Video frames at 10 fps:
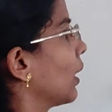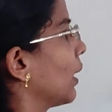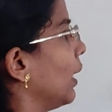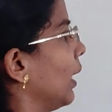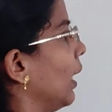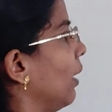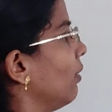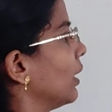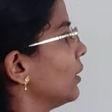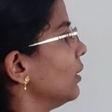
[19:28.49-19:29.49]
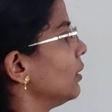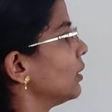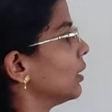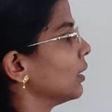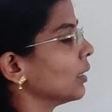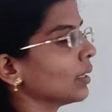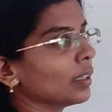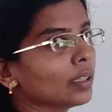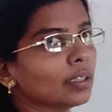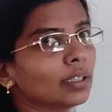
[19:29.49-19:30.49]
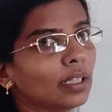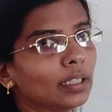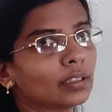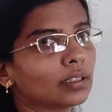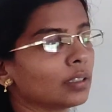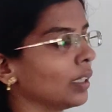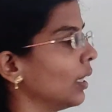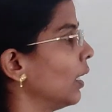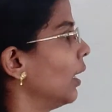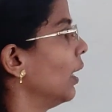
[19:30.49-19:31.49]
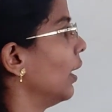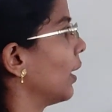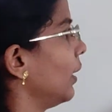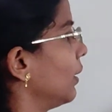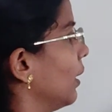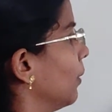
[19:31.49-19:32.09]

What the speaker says: Can I have like this? Yes. Right?